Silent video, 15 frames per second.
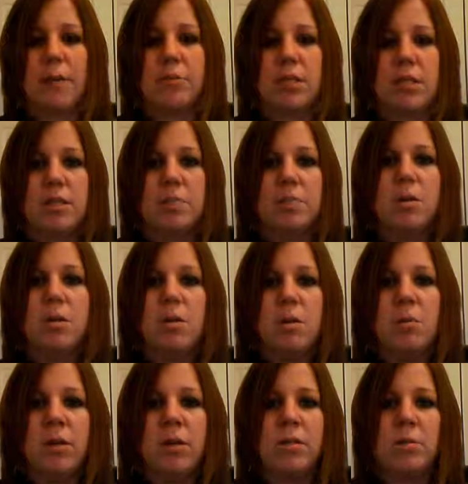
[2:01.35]
options, but they're
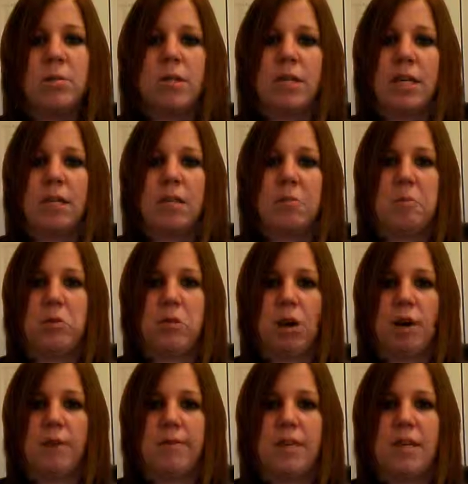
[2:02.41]
the ones we're seeing the most
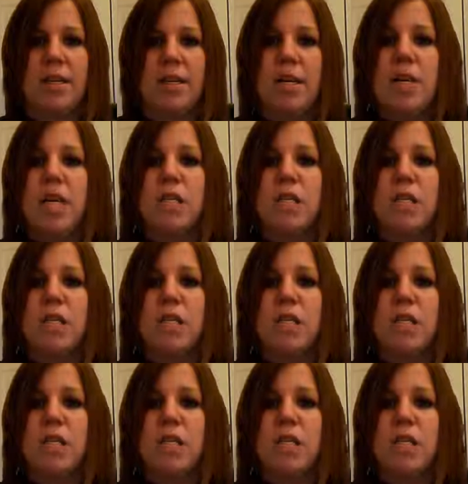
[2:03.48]
often.